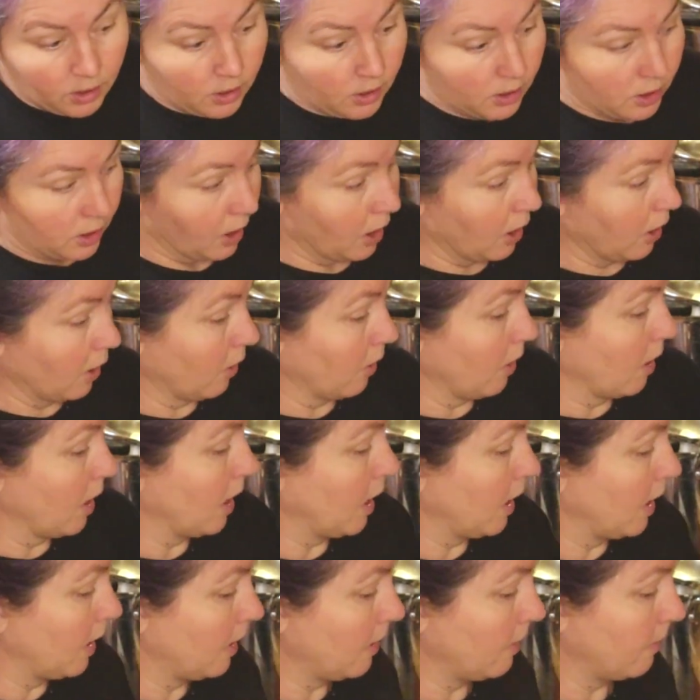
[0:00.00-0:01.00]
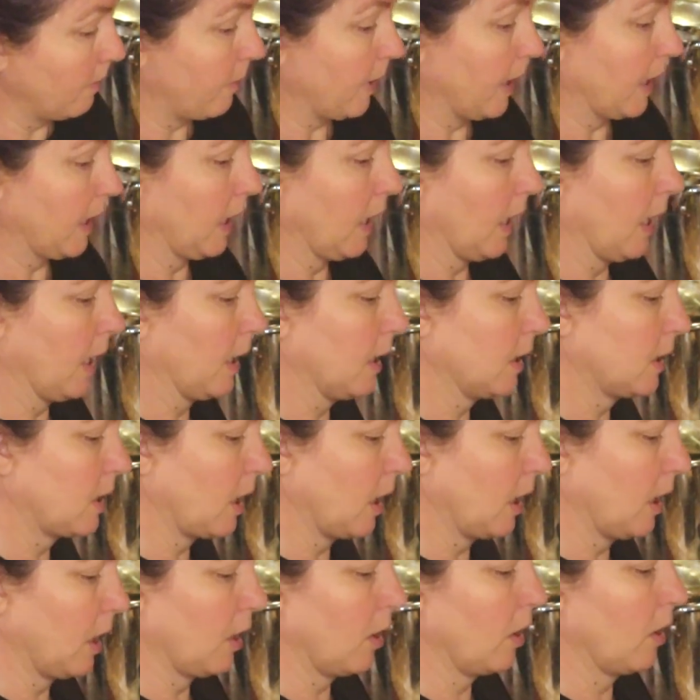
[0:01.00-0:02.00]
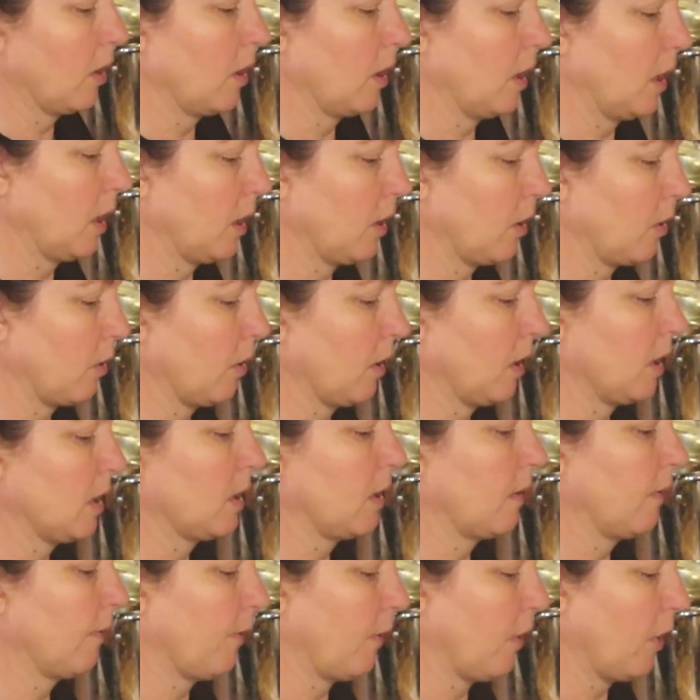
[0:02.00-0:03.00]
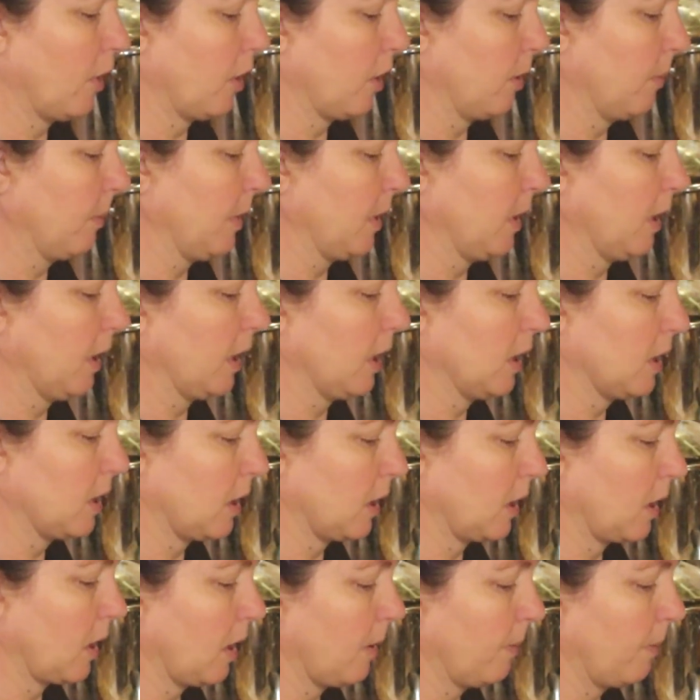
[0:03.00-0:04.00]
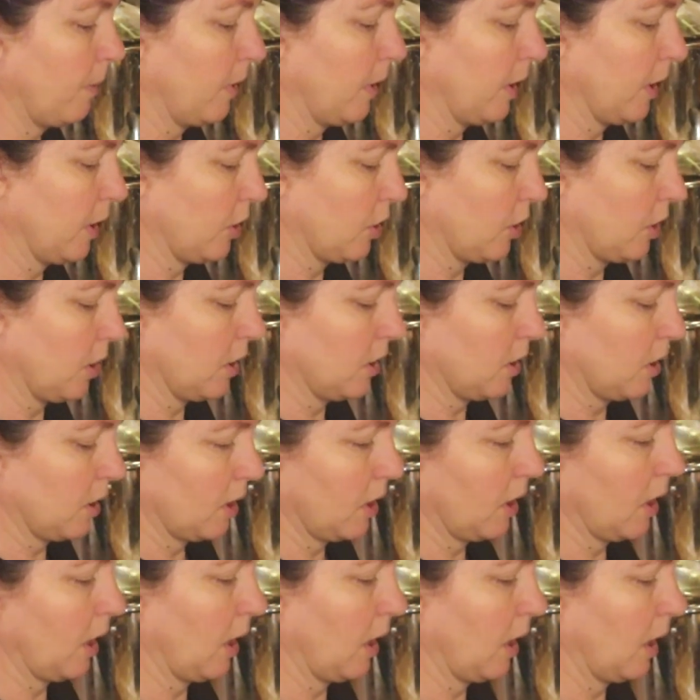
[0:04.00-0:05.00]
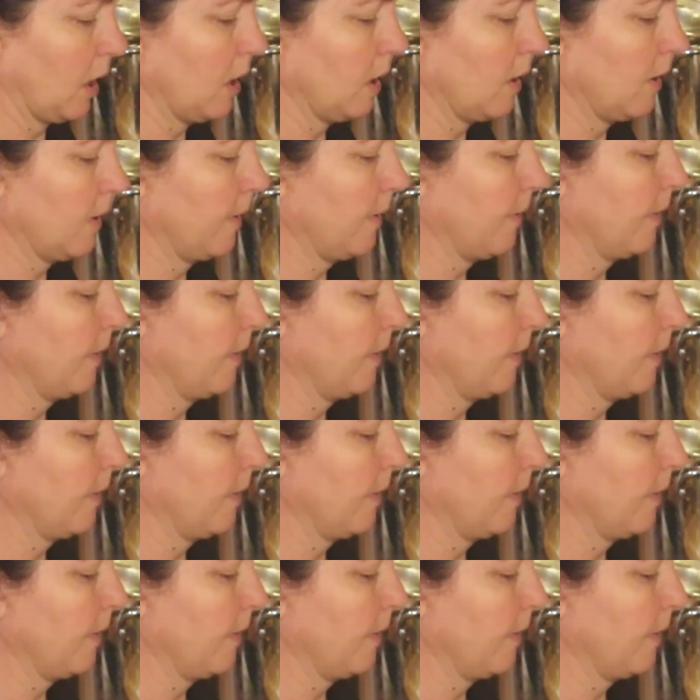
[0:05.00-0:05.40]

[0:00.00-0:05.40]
So, but yeah, it's going to increase in volume at least a couple inches, okay?